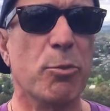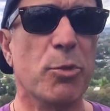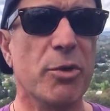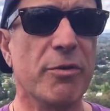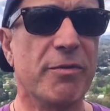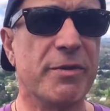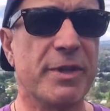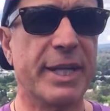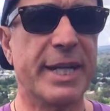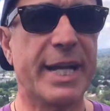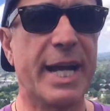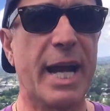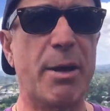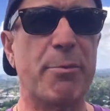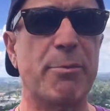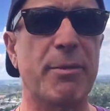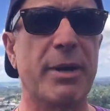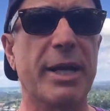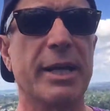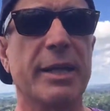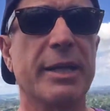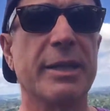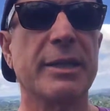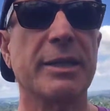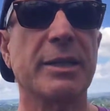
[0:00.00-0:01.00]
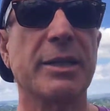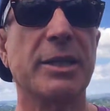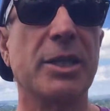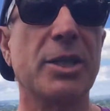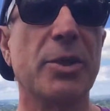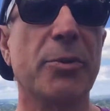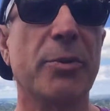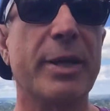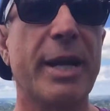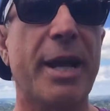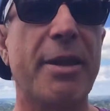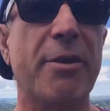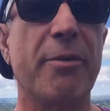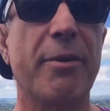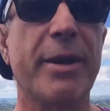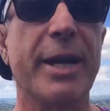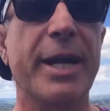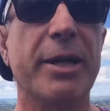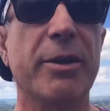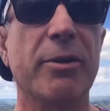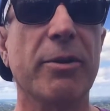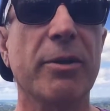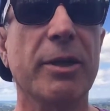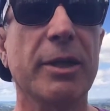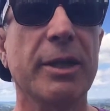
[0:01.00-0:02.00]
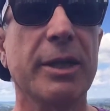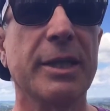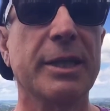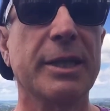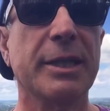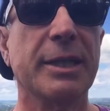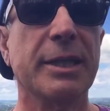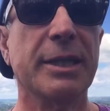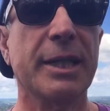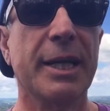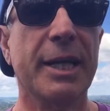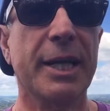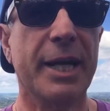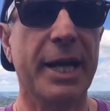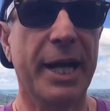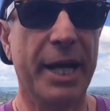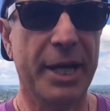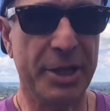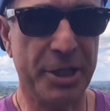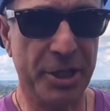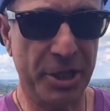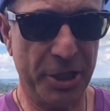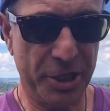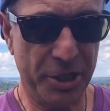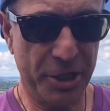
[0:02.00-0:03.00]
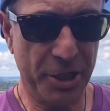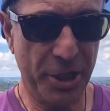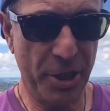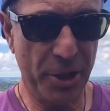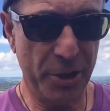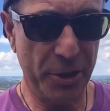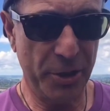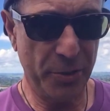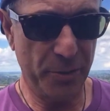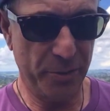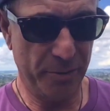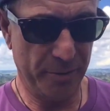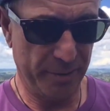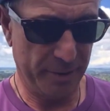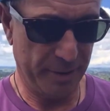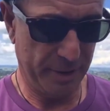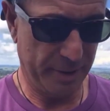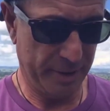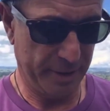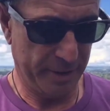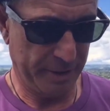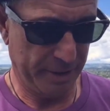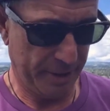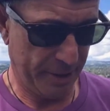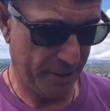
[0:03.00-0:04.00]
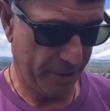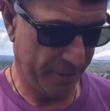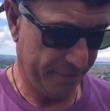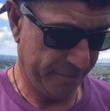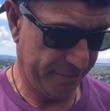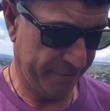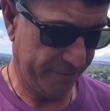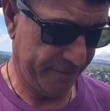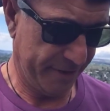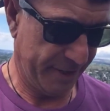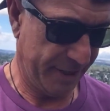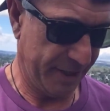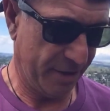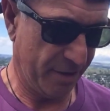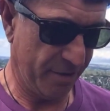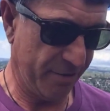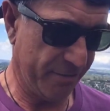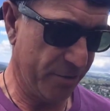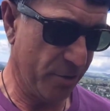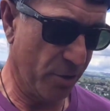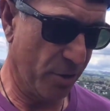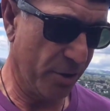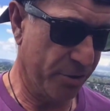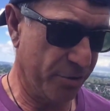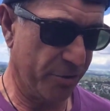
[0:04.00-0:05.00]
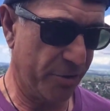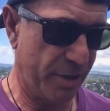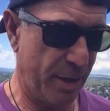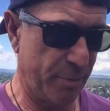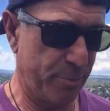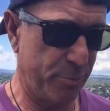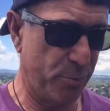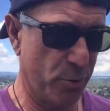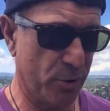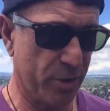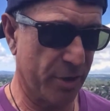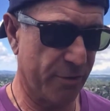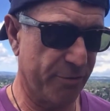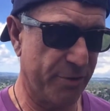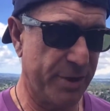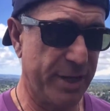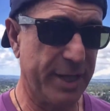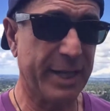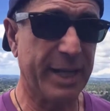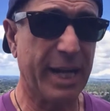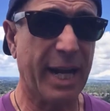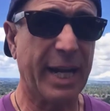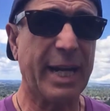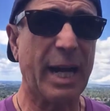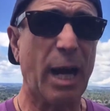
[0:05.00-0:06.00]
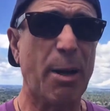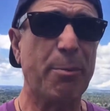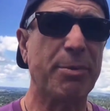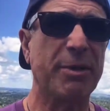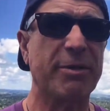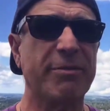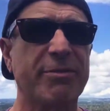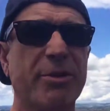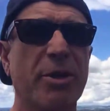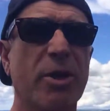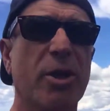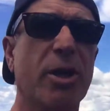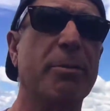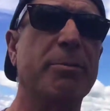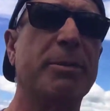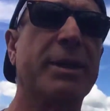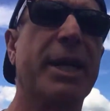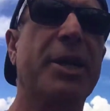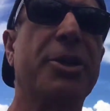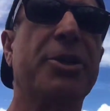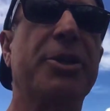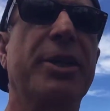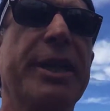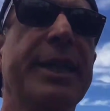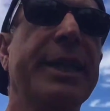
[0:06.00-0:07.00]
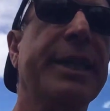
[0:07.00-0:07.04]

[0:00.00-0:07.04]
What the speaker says: the camera to another angle and just show you that I've gone through that book. I've read it a couple of times actually.